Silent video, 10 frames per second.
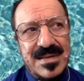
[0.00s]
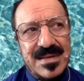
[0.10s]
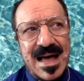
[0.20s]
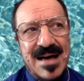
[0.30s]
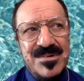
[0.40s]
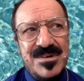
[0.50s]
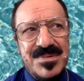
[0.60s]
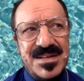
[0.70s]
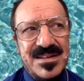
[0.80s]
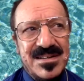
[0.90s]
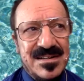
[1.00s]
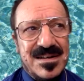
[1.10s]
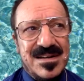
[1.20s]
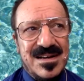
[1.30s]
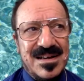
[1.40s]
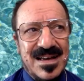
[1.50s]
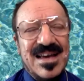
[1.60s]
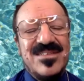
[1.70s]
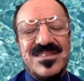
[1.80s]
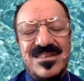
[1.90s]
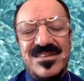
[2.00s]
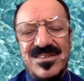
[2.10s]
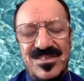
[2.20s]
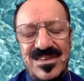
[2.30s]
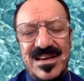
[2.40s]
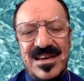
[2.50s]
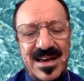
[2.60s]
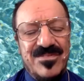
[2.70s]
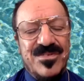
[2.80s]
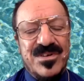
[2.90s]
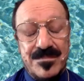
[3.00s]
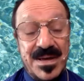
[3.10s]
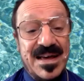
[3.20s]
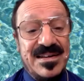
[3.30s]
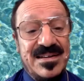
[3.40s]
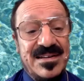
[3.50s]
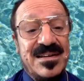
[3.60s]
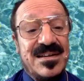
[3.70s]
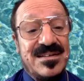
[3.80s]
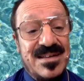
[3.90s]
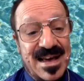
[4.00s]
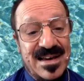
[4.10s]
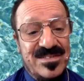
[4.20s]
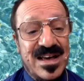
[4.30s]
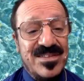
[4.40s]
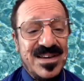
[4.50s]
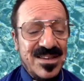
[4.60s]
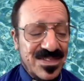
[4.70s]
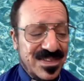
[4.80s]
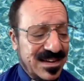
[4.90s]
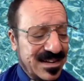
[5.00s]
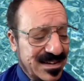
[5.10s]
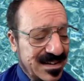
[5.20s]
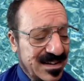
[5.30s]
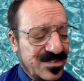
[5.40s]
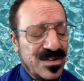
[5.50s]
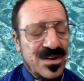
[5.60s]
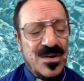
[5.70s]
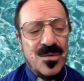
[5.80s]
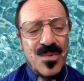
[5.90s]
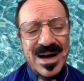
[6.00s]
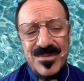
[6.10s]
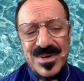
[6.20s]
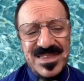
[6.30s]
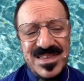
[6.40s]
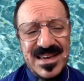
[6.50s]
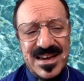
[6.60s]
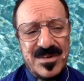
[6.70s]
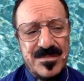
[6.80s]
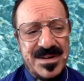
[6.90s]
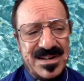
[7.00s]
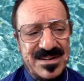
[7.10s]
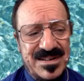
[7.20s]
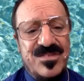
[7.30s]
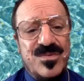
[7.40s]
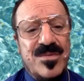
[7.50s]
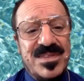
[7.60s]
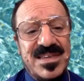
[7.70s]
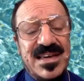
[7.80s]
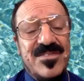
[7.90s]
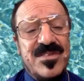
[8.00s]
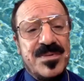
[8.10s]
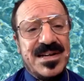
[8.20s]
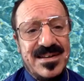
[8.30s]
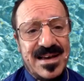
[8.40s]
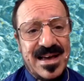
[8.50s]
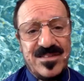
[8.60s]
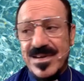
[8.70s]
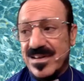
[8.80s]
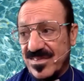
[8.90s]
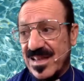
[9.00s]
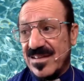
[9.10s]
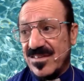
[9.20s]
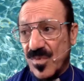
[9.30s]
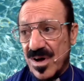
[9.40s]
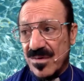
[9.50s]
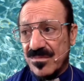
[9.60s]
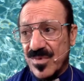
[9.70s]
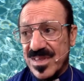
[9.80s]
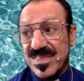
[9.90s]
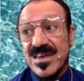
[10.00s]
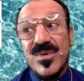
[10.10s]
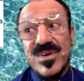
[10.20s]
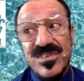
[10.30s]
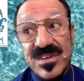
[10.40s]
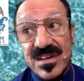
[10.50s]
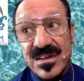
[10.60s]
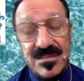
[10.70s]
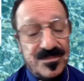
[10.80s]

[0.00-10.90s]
I would be hesitant to say everybody dies. Now, the other thing is, why do we think everybody dies? Well, we think everybody dies because that's what we think we see.